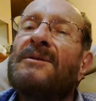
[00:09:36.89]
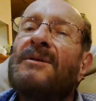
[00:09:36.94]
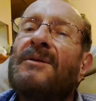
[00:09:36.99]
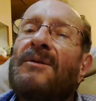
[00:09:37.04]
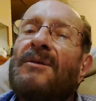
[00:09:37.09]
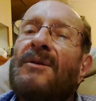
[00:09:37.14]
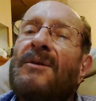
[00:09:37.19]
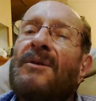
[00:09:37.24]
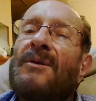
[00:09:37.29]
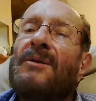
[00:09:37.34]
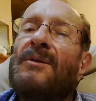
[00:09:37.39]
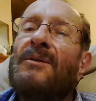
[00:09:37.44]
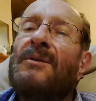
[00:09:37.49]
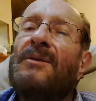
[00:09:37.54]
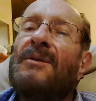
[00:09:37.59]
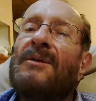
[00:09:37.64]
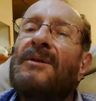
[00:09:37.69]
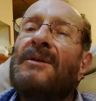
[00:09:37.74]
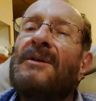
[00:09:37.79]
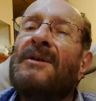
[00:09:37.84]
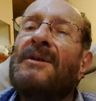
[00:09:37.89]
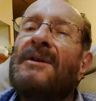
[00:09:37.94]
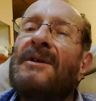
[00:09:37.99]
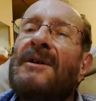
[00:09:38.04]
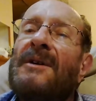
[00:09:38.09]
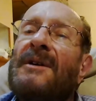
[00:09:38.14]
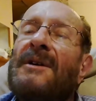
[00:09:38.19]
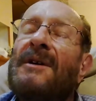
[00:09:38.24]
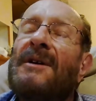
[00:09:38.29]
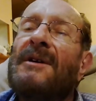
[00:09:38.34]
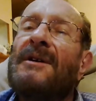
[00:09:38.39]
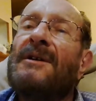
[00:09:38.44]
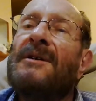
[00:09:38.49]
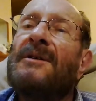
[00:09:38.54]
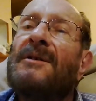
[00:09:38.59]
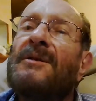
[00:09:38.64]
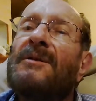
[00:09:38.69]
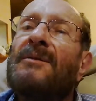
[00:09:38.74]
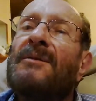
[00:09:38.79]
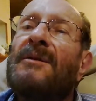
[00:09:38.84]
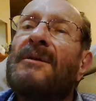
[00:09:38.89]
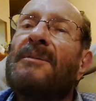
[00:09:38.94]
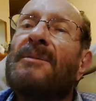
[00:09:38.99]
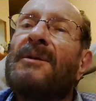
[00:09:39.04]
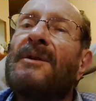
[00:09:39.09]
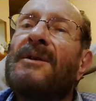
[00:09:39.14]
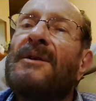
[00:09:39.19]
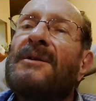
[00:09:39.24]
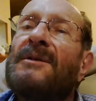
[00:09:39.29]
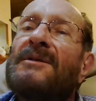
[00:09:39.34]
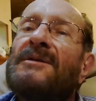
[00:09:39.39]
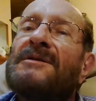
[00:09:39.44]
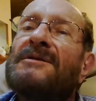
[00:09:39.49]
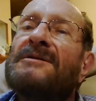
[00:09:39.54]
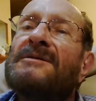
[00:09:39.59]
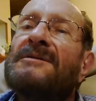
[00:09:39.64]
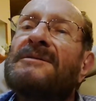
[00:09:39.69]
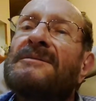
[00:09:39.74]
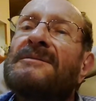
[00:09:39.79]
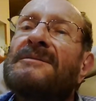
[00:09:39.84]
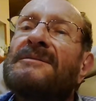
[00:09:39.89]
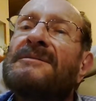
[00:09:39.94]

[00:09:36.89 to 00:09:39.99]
grow and to reproduce.